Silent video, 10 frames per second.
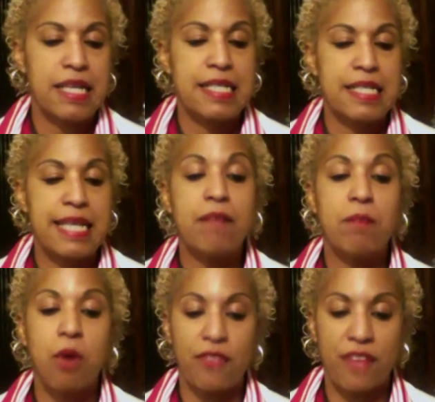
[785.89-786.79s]
Dane
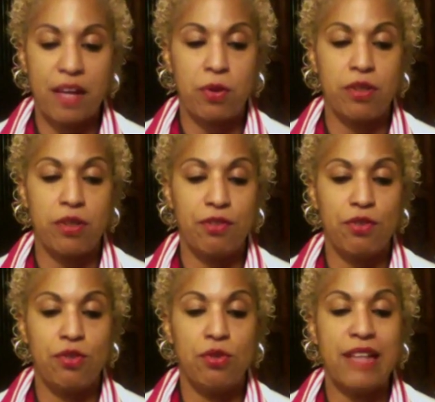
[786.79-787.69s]
bought that point of
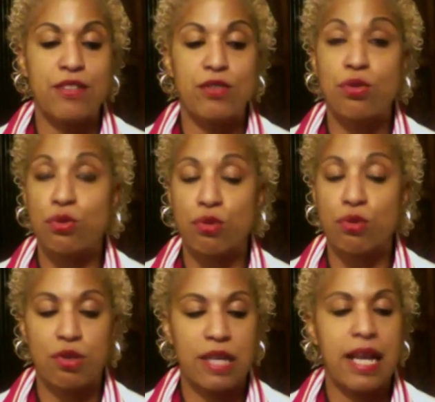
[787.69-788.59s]
view as a truth
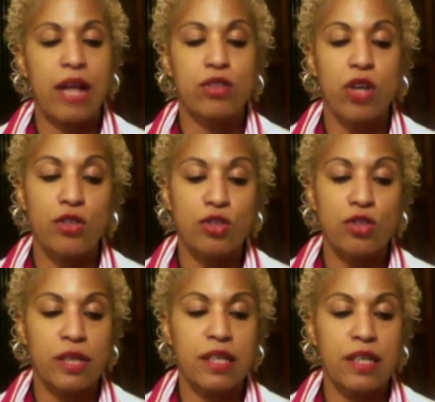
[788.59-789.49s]
and held on to
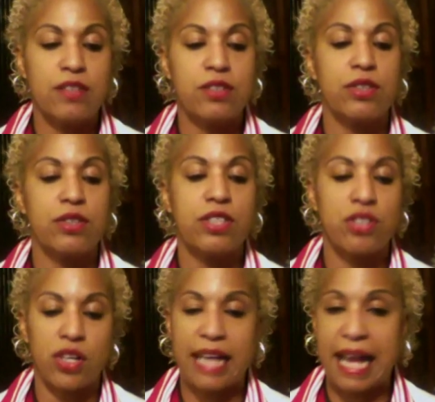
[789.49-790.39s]
it until he
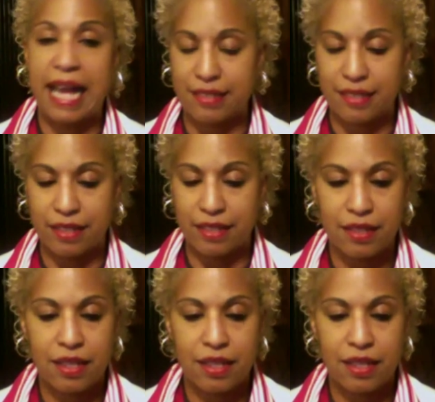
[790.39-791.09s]
started Access.